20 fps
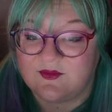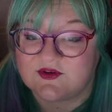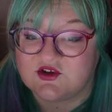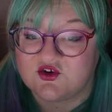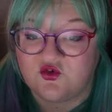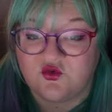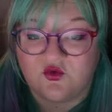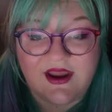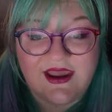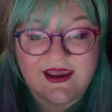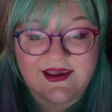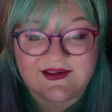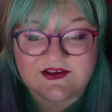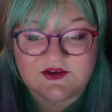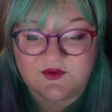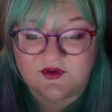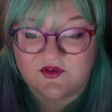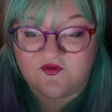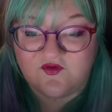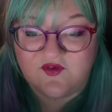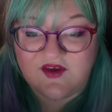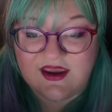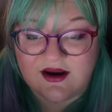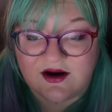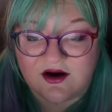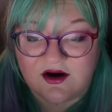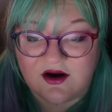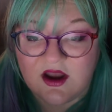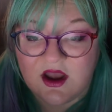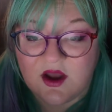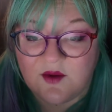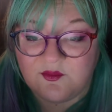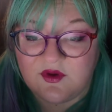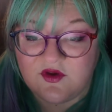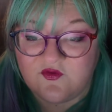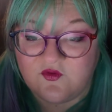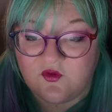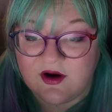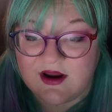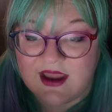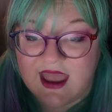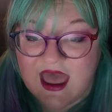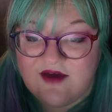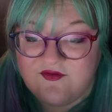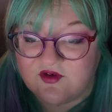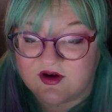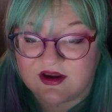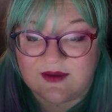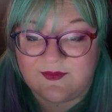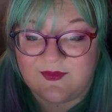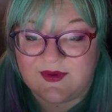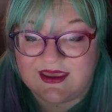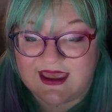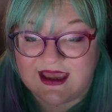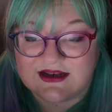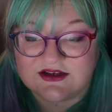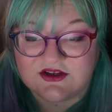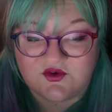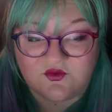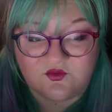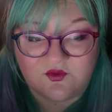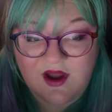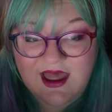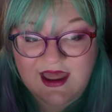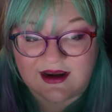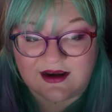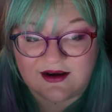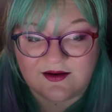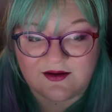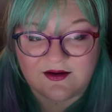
was crazed with fear before ever he began to run.